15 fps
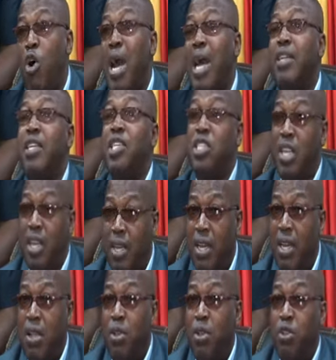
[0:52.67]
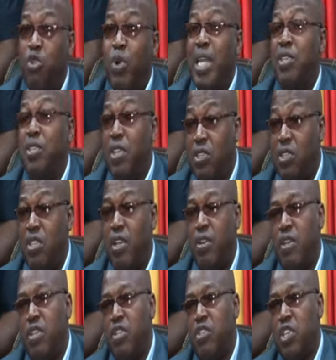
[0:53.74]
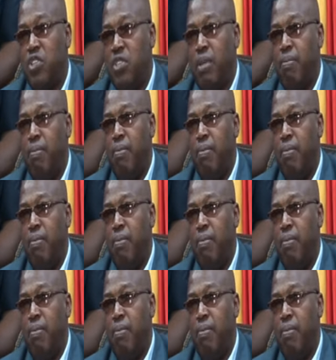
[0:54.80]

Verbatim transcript: addition to an existing system.